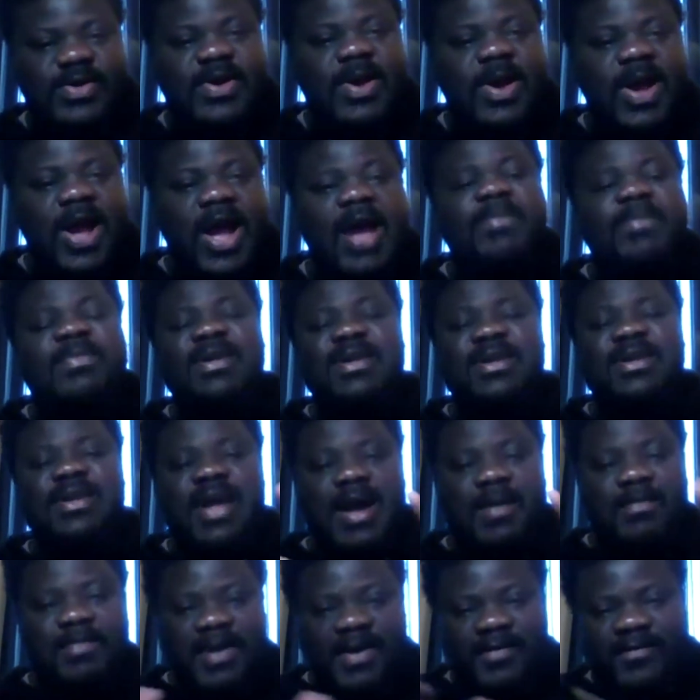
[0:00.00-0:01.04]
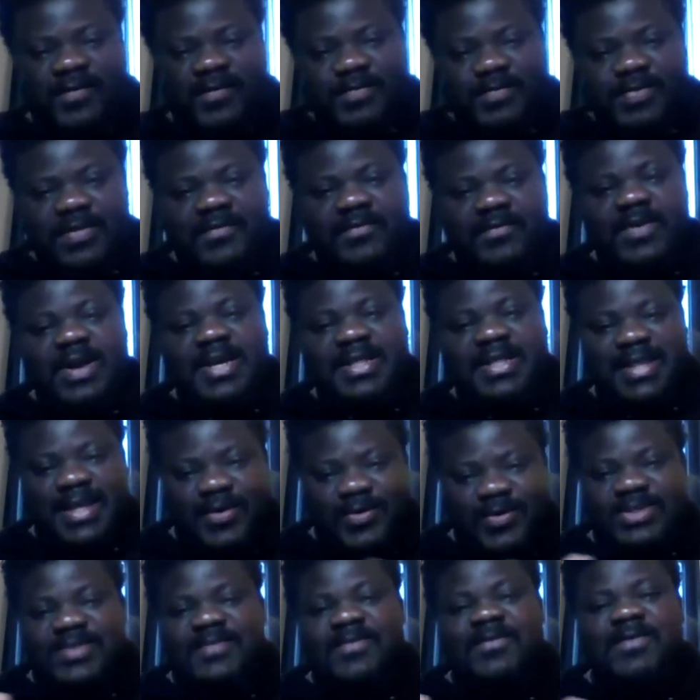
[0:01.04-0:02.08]
I mean, apart from the fact that
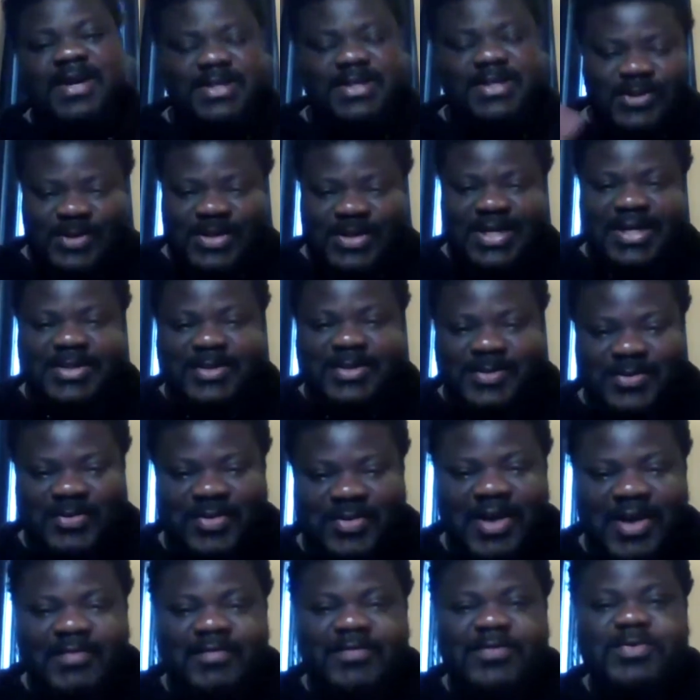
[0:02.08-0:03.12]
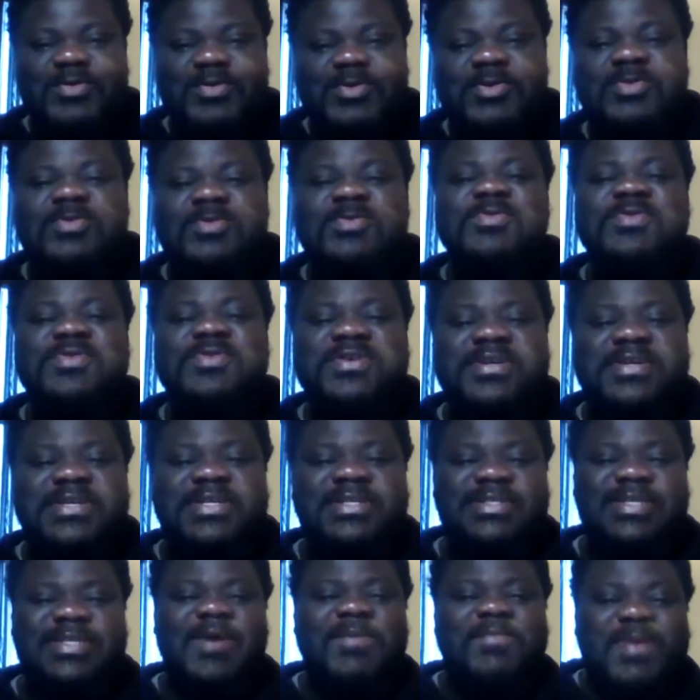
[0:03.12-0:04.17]
it was fun to get to travel to
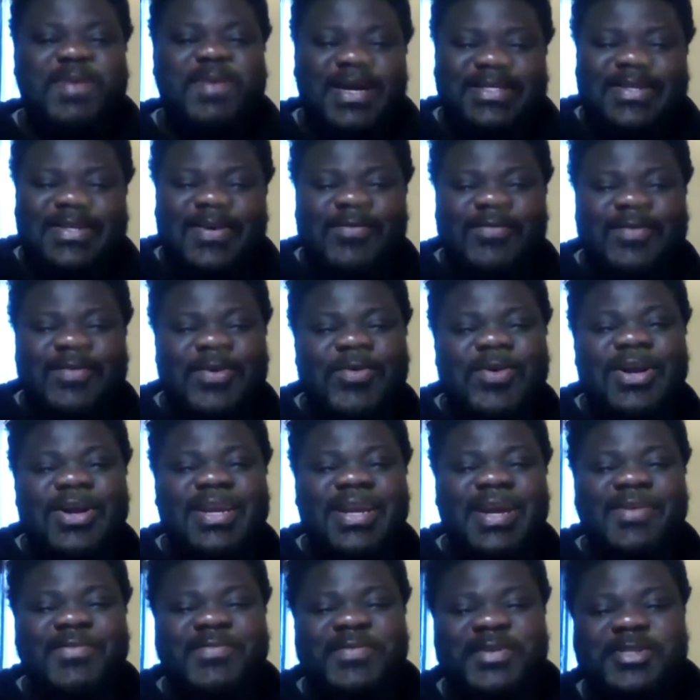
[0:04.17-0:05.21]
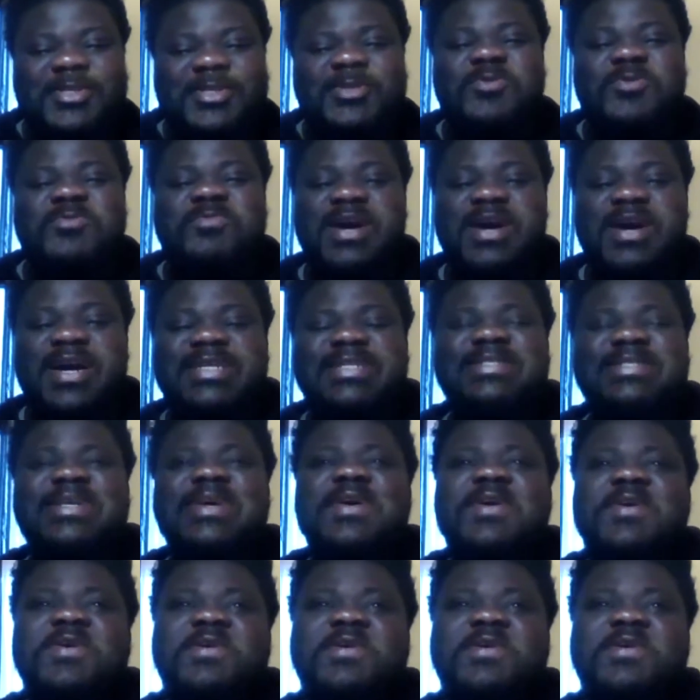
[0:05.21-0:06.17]
some parts of the world every 2 months,